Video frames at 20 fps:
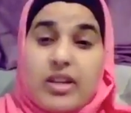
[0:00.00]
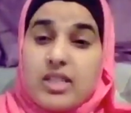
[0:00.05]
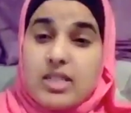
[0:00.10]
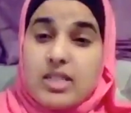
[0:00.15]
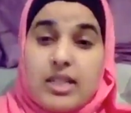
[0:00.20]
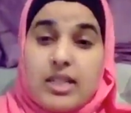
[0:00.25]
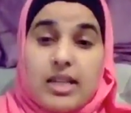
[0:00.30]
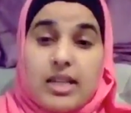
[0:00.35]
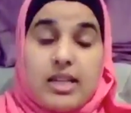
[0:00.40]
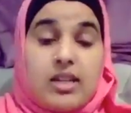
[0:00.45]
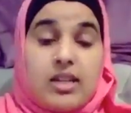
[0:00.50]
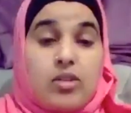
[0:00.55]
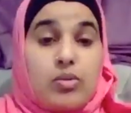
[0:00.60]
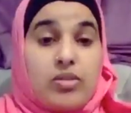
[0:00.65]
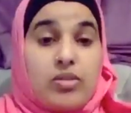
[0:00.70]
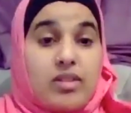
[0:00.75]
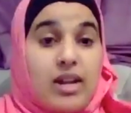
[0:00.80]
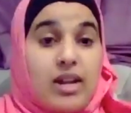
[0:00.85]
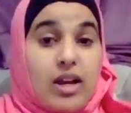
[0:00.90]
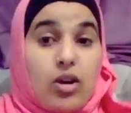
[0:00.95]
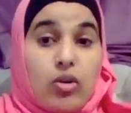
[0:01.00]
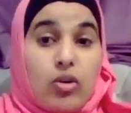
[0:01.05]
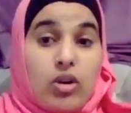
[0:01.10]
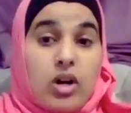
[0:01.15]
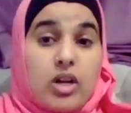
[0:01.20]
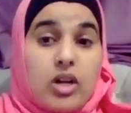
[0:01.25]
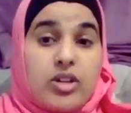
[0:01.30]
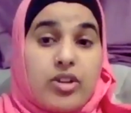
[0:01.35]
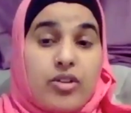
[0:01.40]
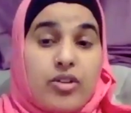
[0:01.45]
thing they did was an
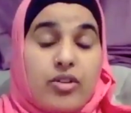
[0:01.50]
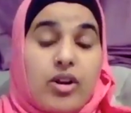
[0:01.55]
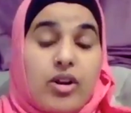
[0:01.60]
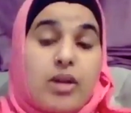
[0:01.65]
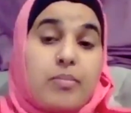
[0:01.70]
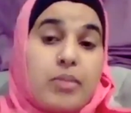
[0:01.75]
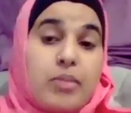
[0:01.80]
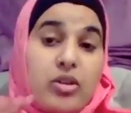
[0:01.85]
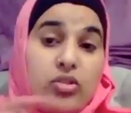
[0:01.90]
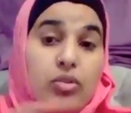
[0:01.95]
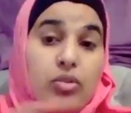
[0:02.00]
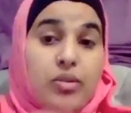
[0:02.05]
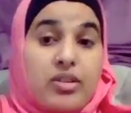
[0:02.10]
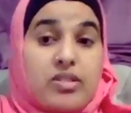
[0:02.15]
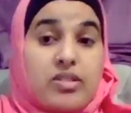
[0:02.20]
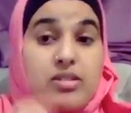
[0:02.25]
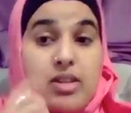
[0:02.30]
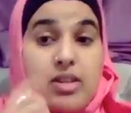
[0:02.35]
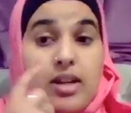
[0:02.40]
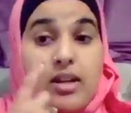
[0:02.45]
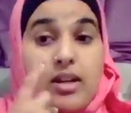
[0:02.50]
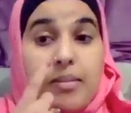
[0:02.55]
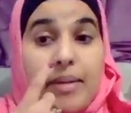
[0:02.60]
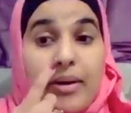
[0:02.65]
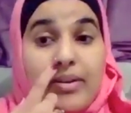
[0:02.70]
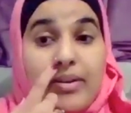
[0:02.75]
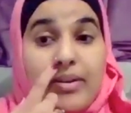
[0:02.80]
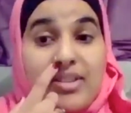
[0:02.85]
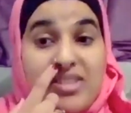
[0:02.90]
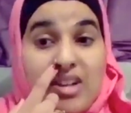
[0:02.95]
echocardiogram, because they were concerned
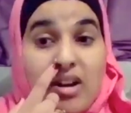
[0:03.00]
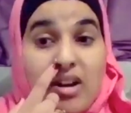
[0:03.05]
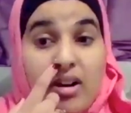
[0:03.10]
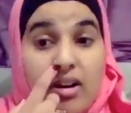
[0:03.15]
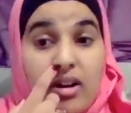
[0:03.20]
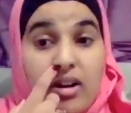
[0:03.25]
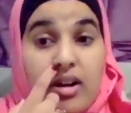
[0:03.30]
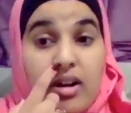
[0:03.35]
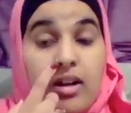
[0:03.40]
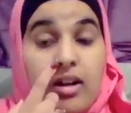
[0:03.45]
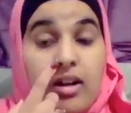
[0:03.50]
about his heart.